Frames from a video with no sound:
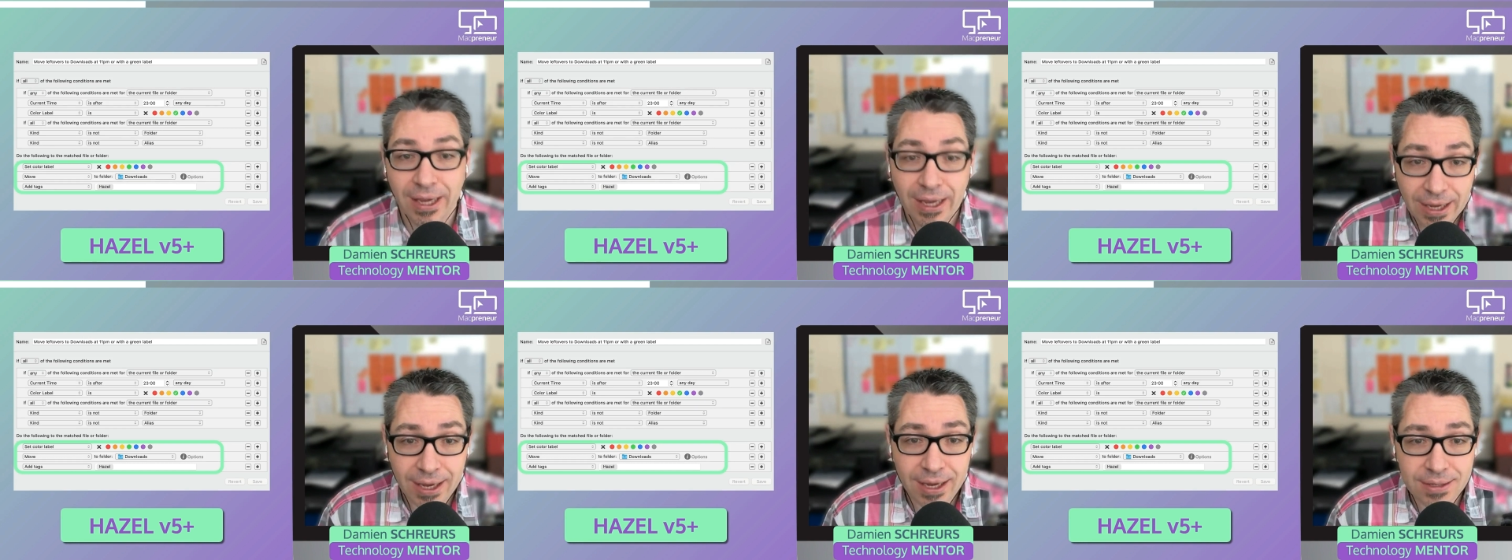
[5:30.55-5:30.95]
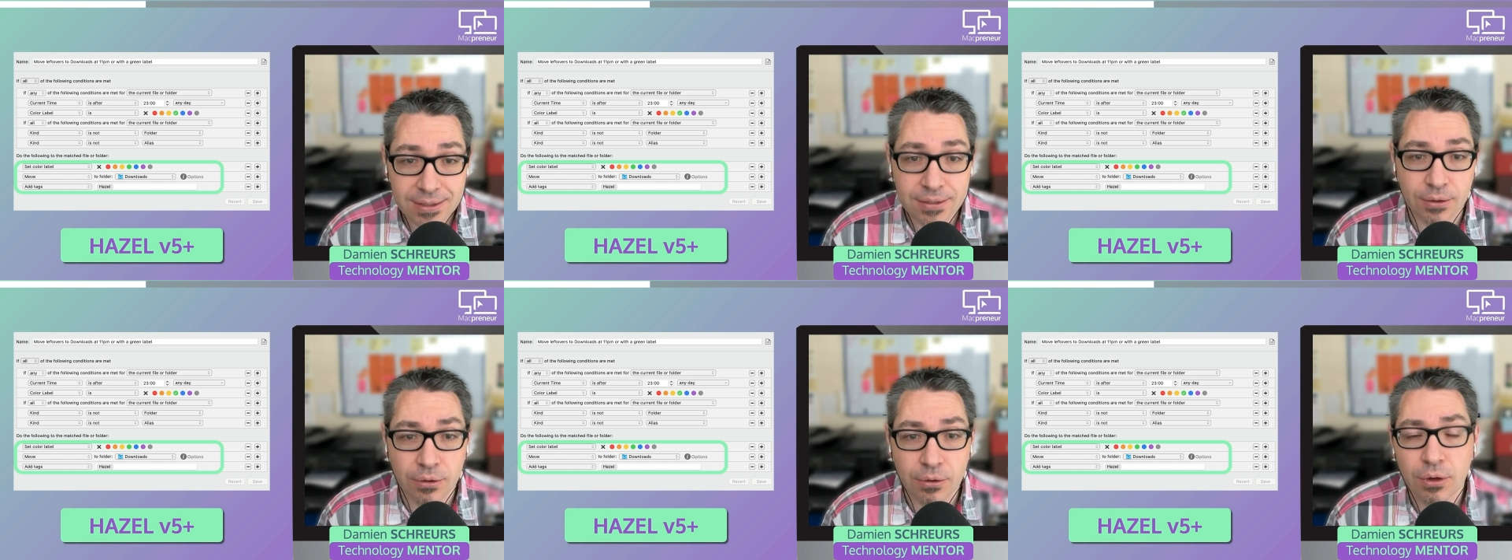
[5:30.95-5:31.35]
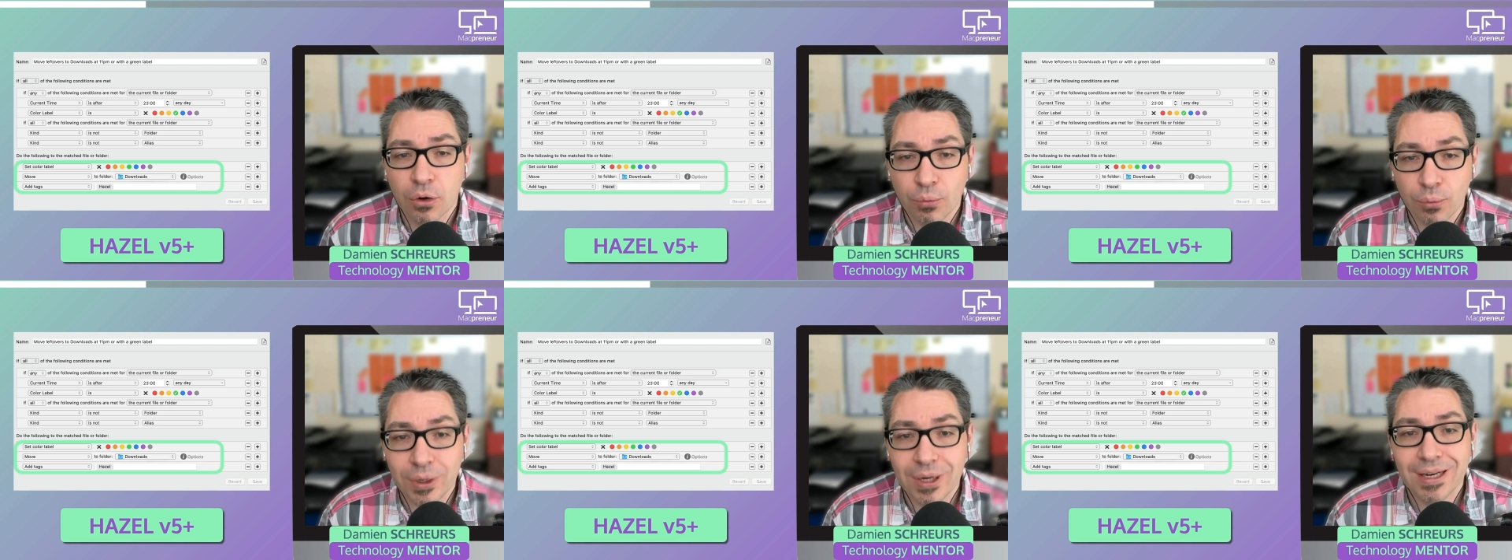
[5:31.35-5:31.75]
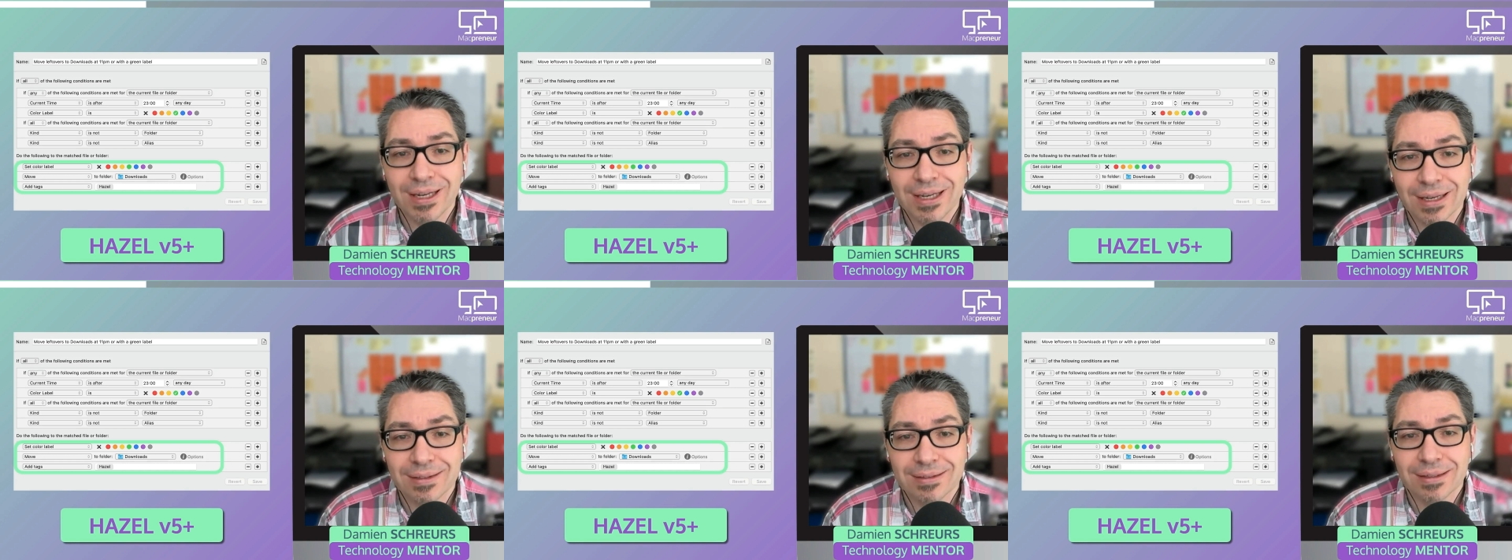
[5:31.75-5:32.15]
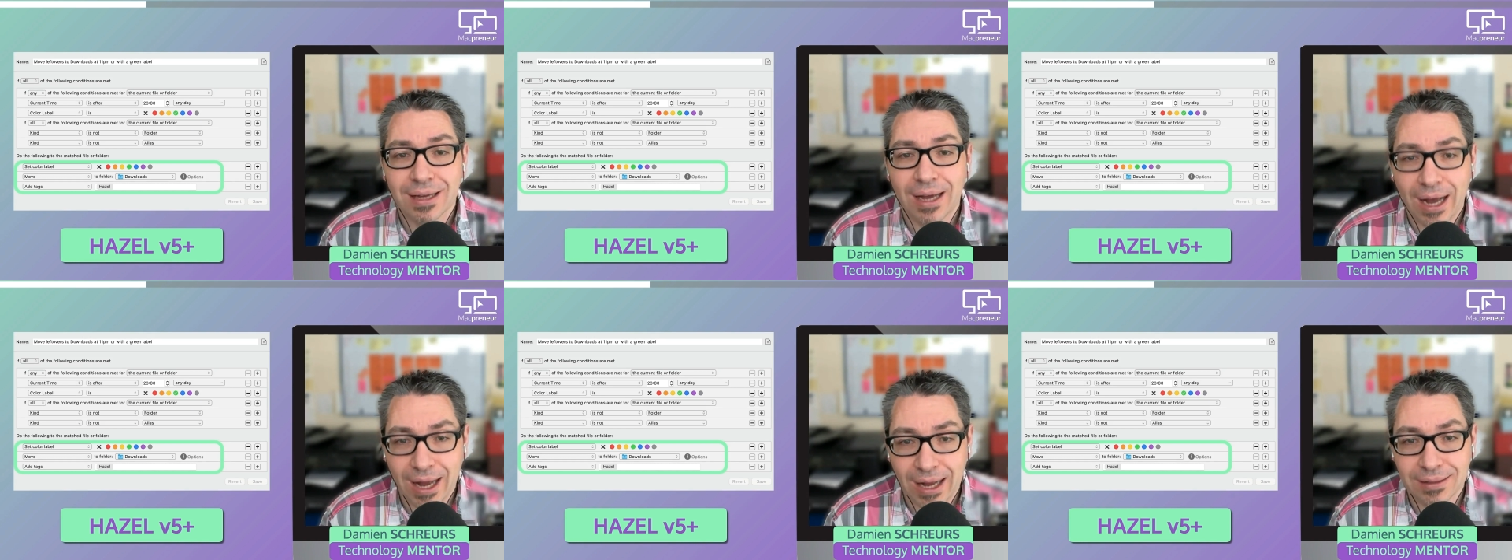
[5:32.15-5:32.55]
Hazel will get
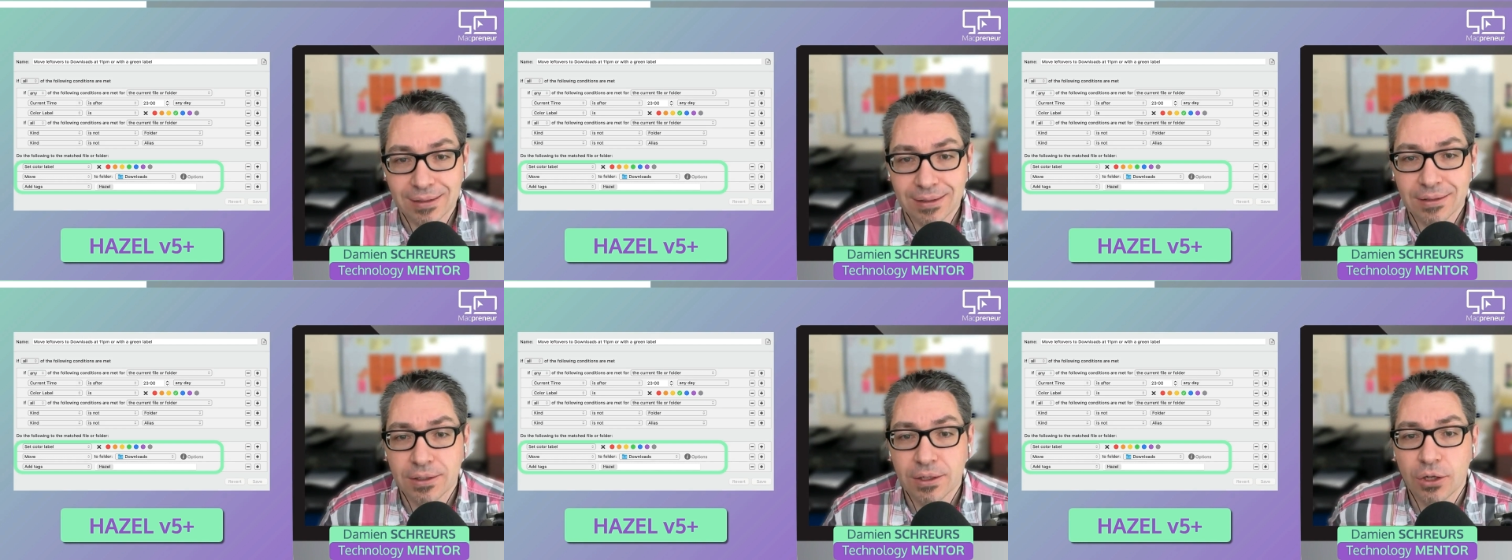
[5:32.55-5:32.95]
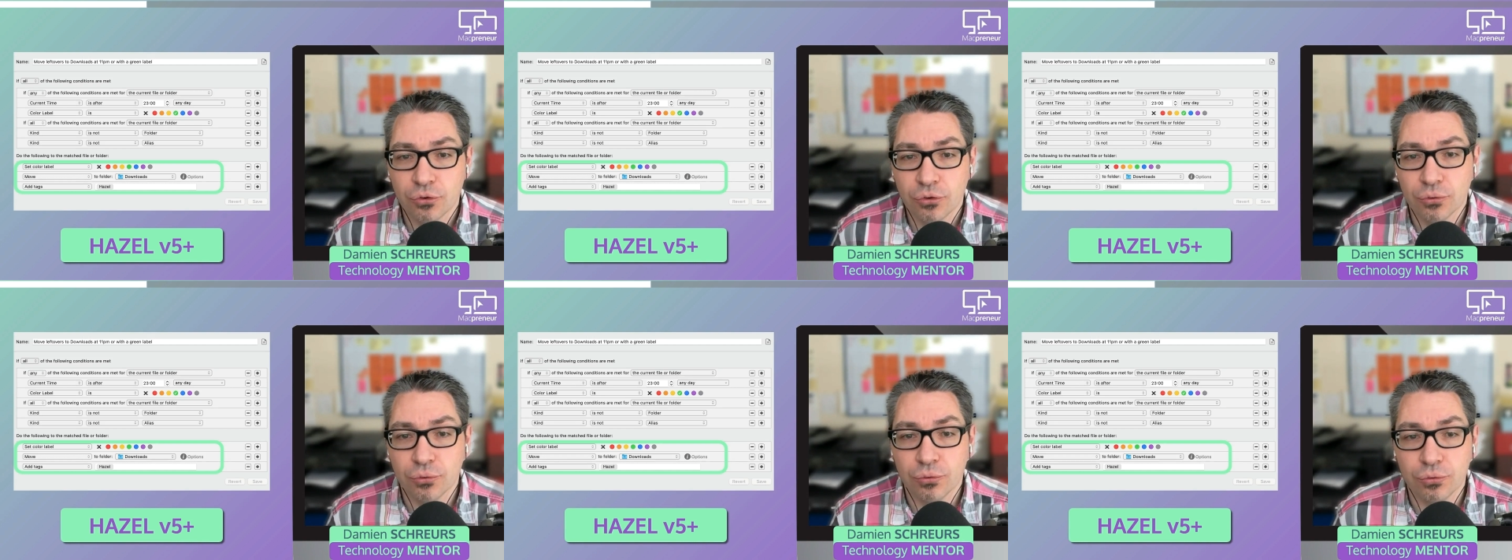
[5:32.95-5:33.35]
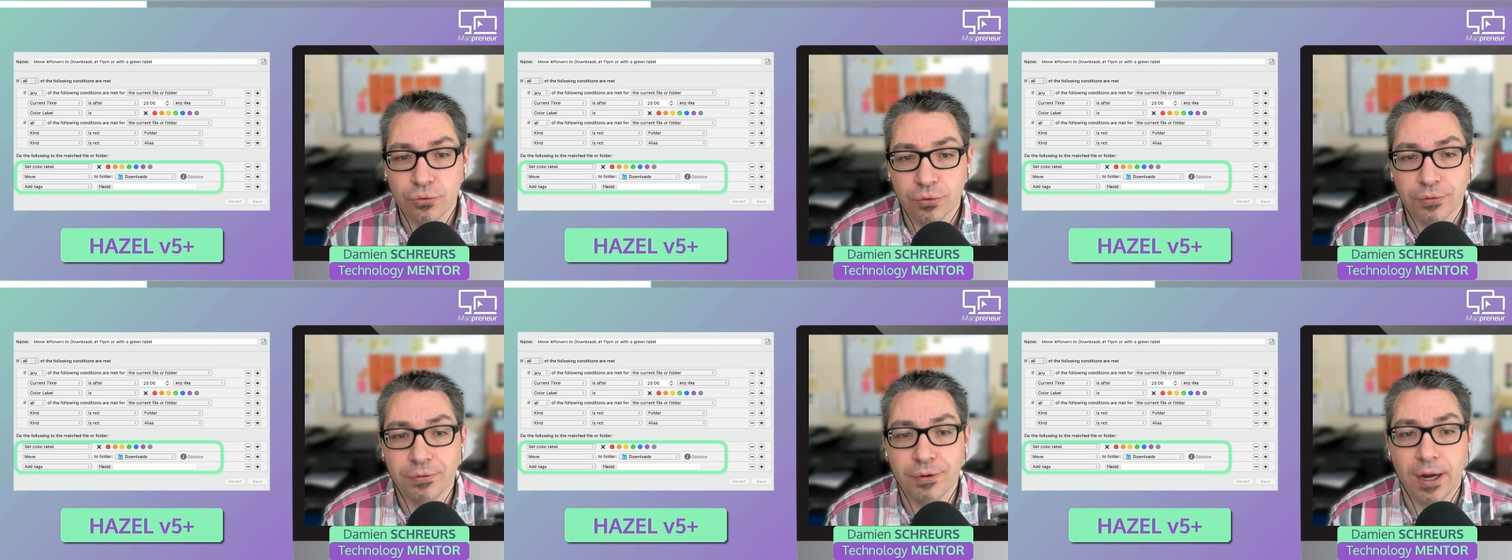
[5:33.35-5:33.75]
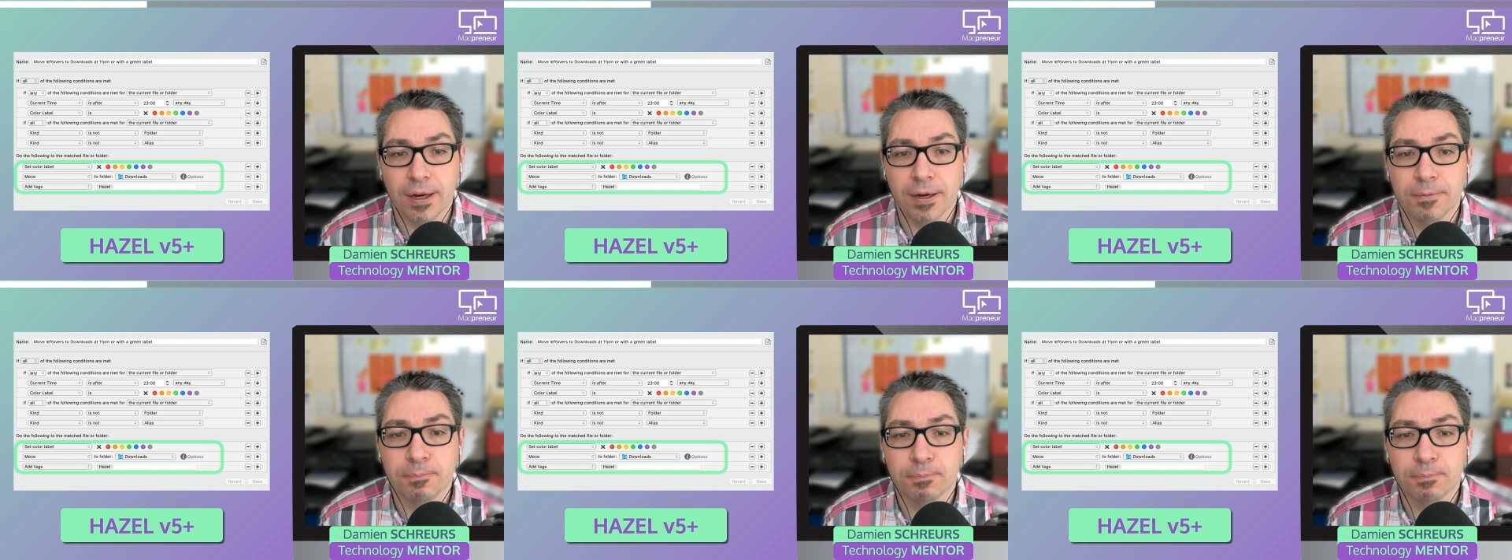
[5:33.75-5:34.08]
added to the file.